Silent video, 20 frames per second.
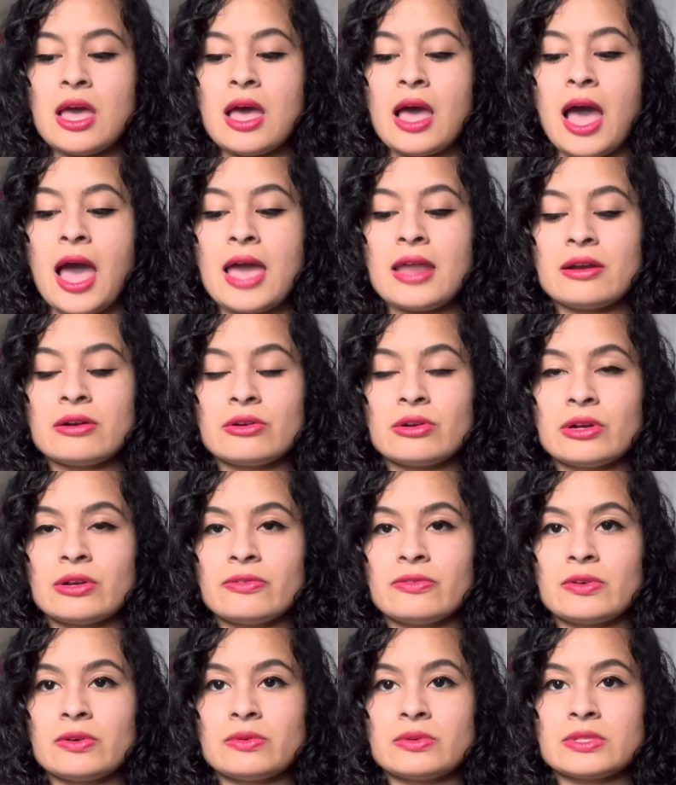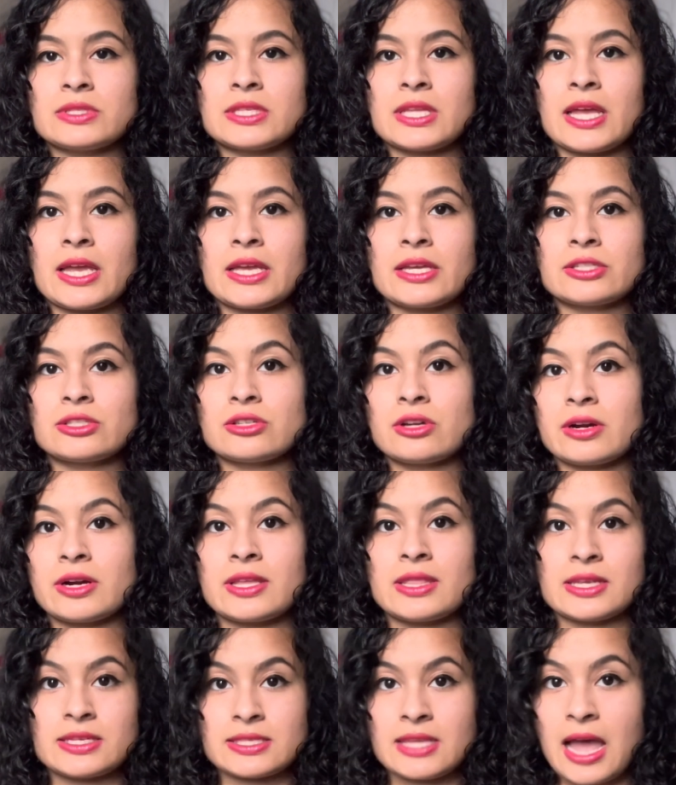I don't know if it was sorry
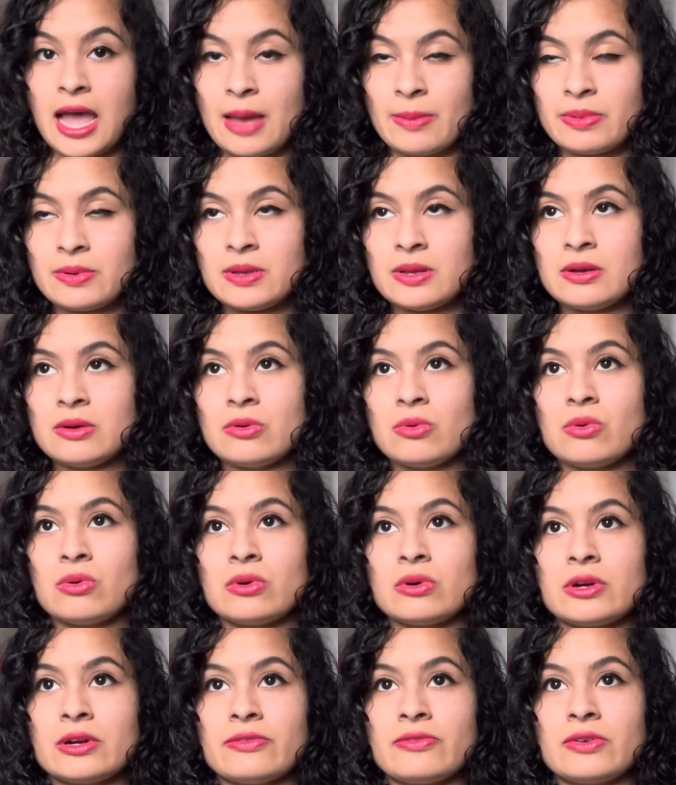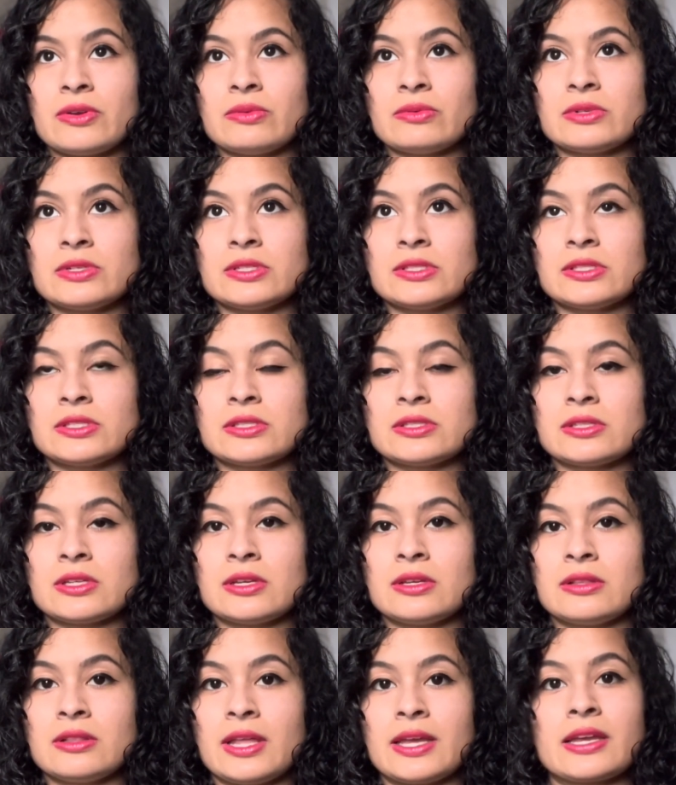this happened, or if it was
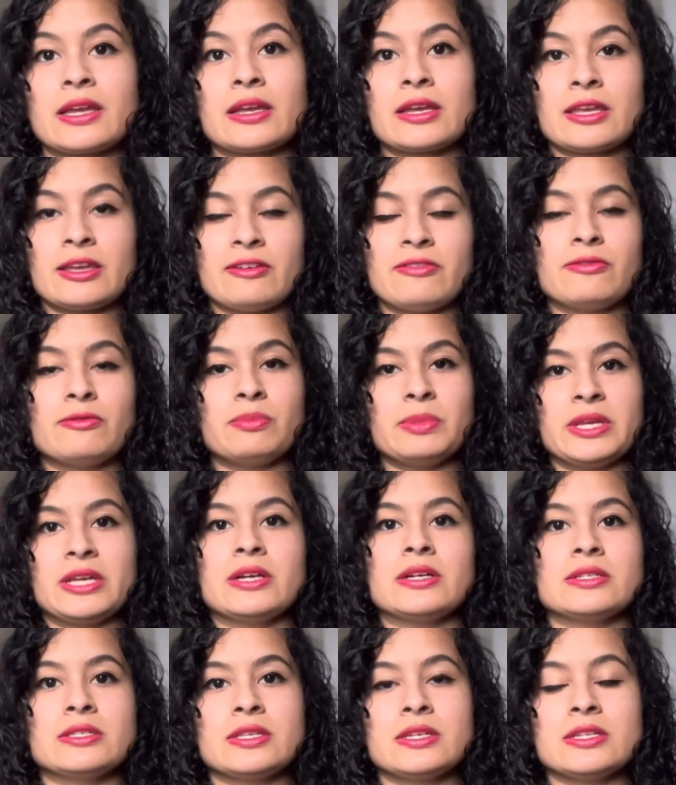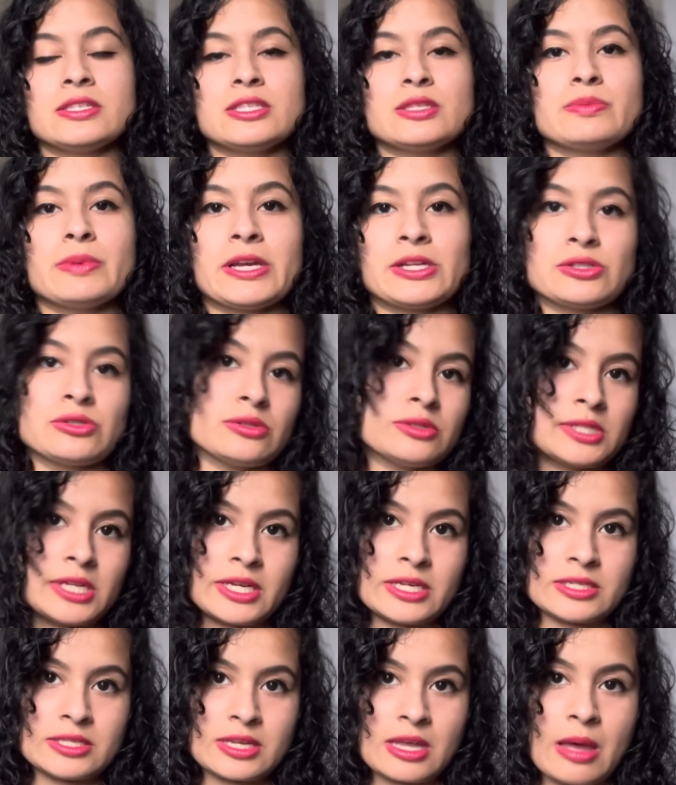a gift because his special day
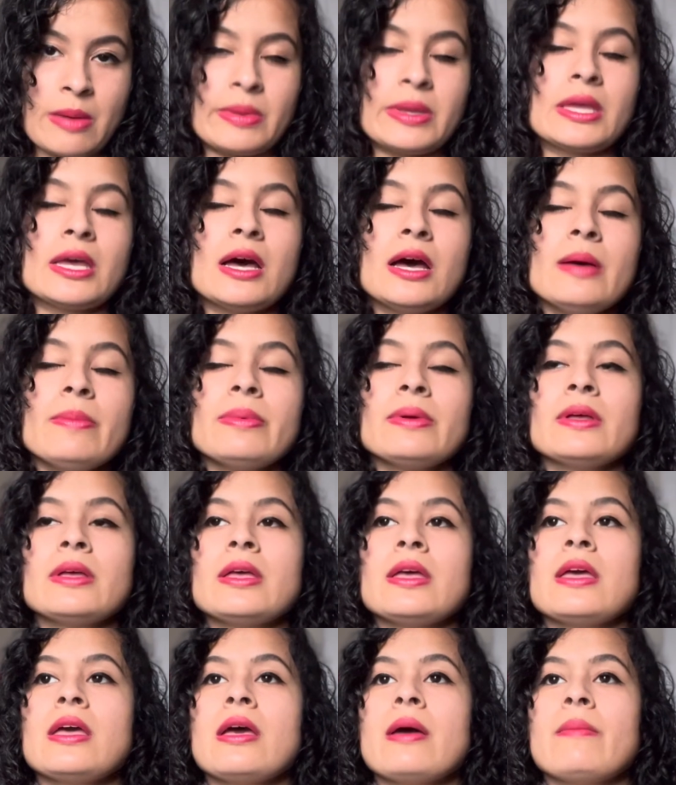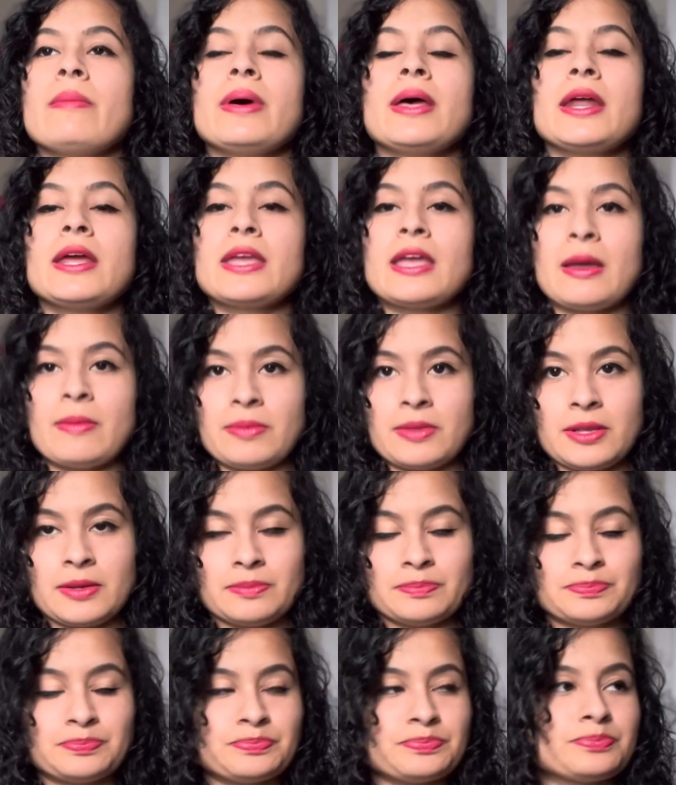is coming up, but I kept it.
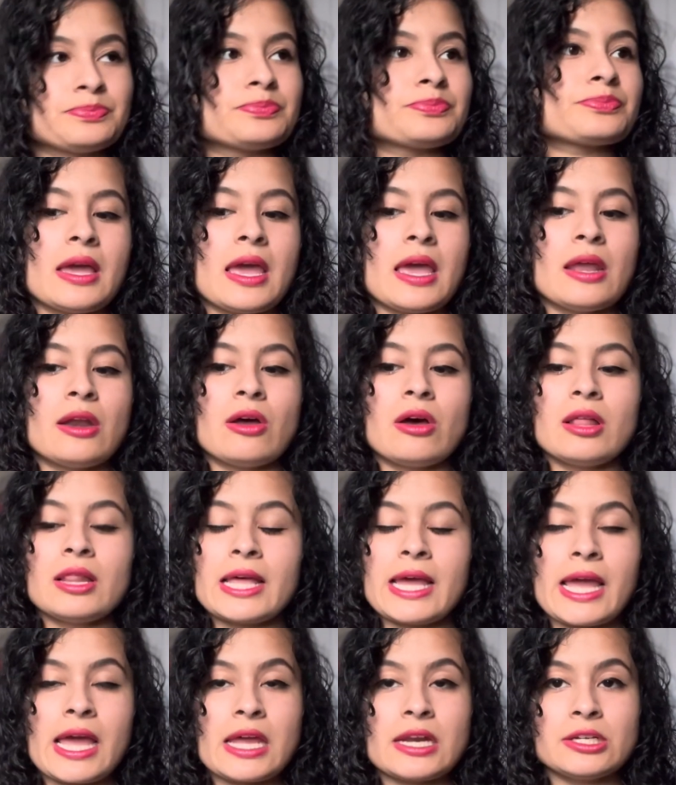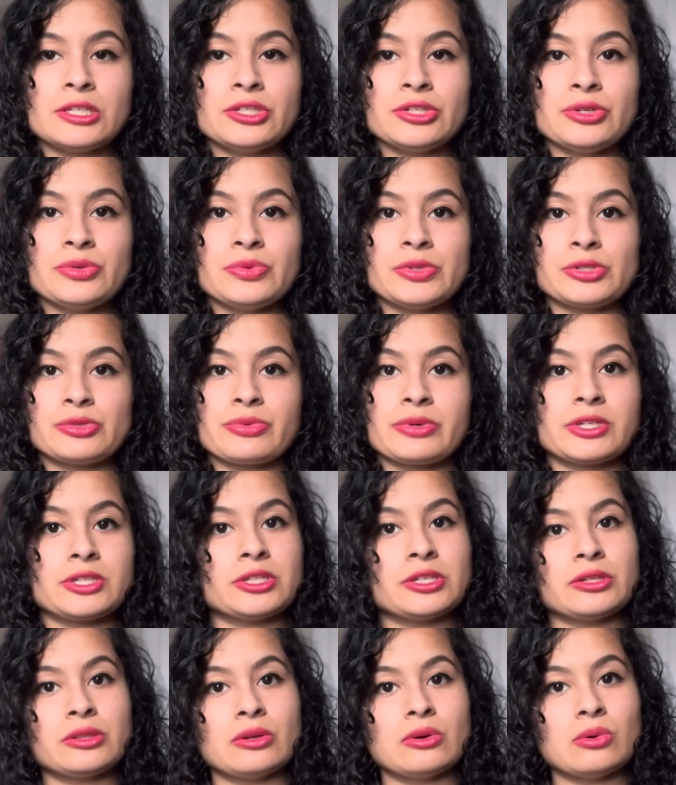And all I had to do was
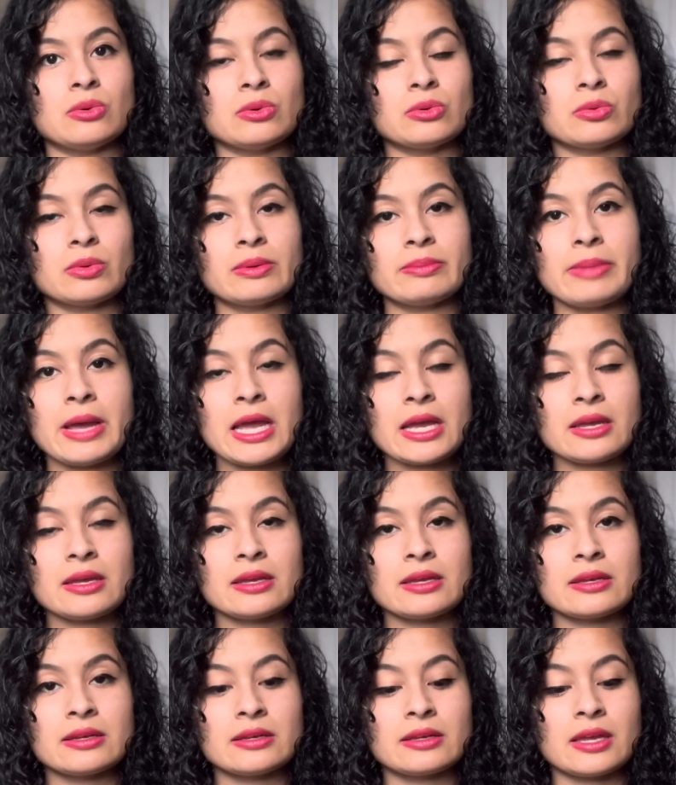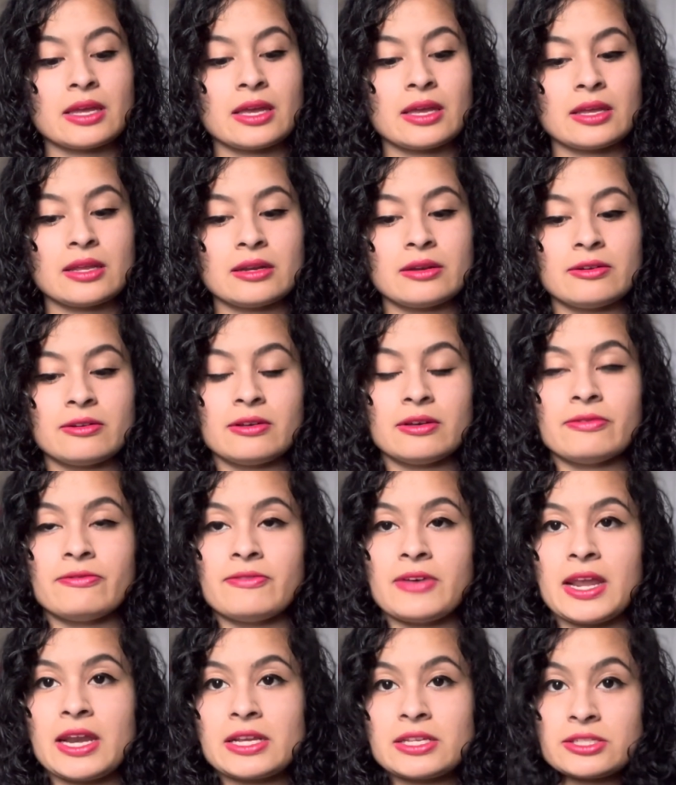return the old one back, and
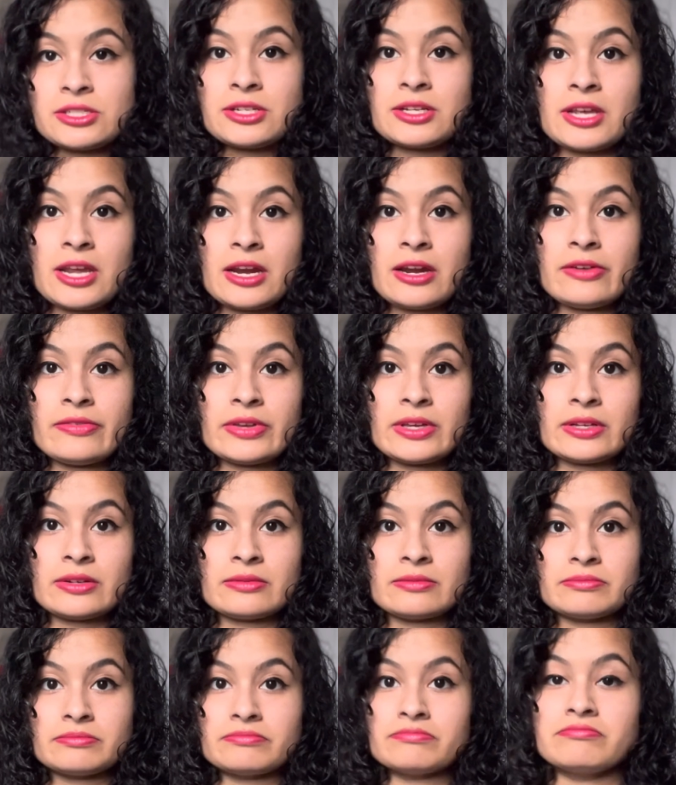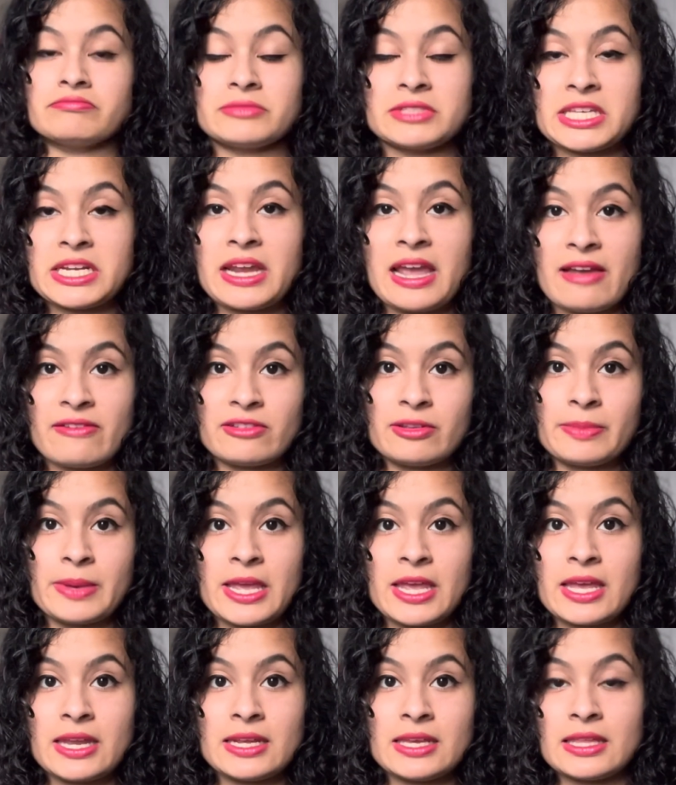FedEx took care of it. Didn't have to
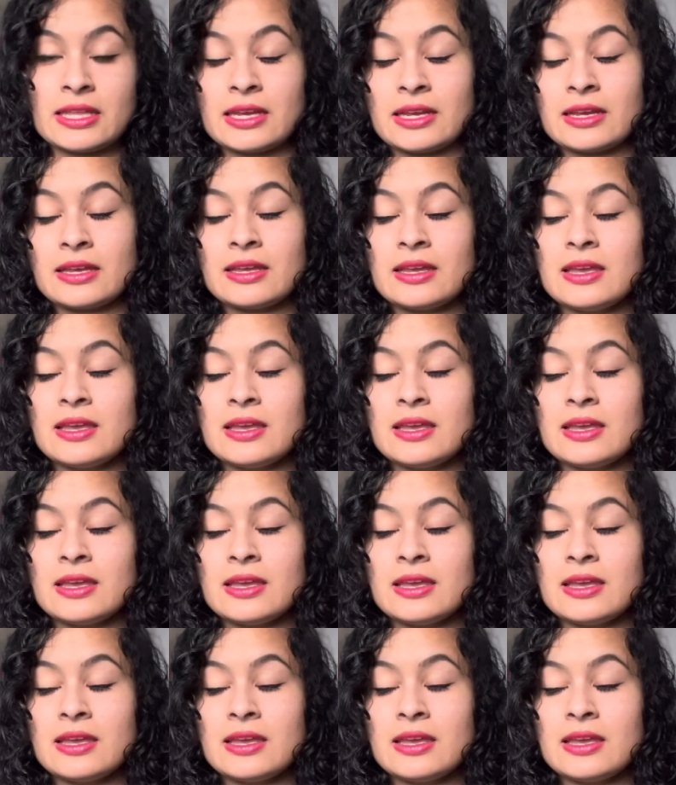pay anything.